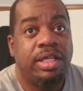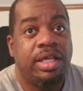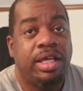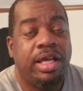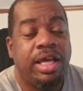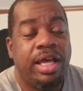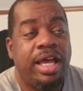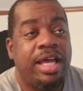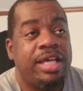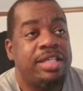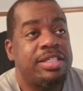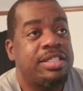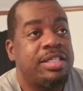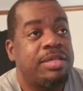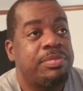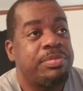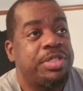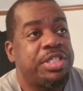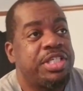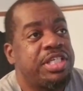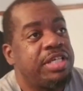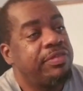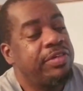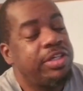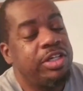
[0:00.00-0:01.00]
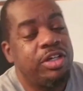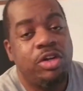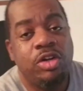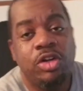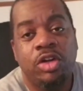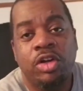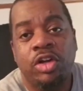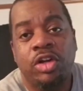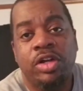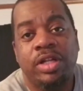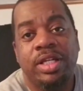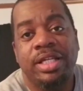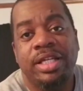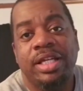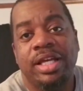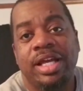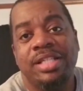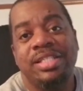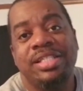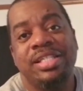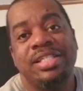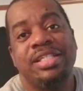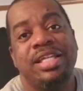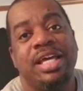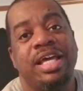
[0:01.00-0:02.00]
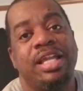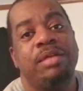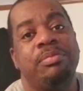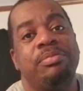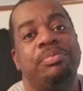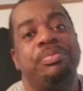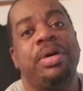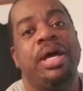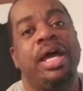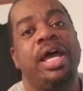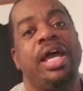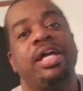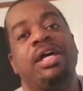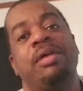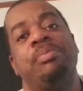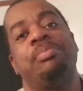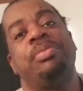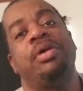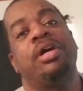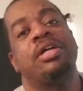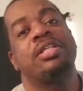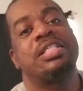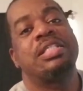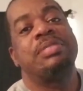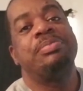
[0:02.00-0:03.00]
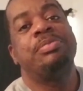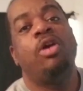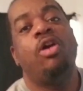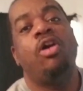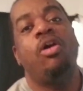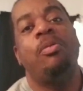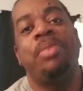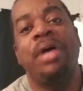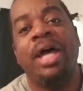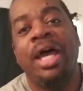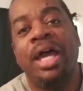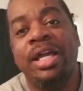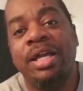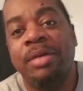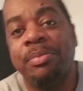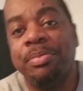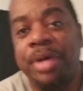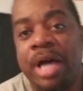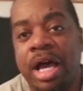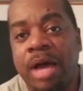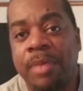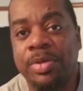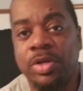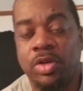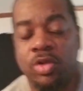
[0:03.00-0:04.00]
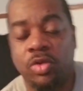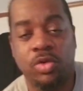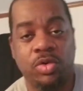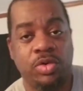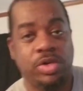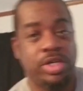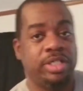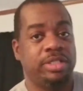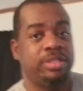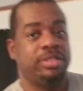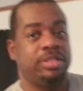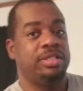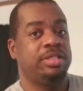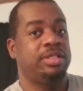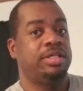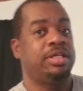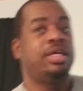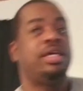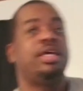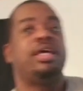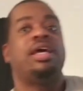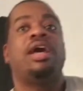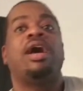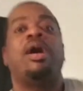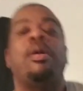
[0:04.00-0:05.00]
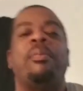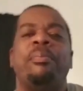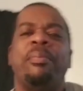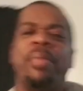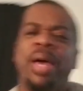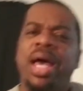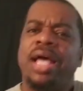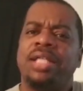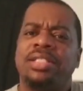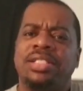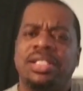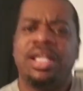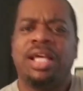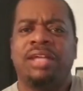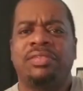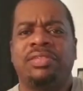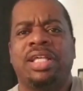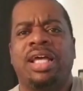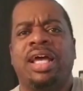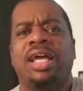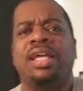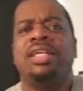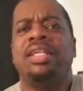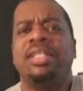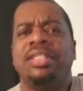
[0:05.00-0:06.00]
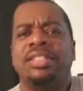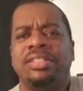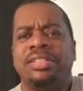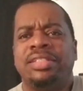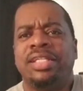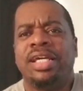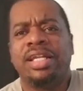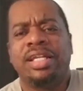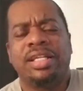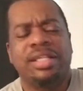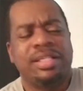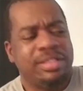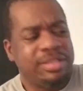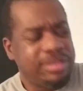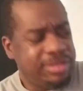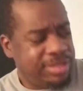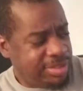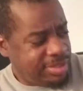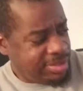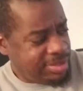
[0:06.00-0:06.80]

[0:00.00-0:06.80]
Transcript: I had some cereal earlier. I just had a small bag of popcorn. Imagine after I eat dinner,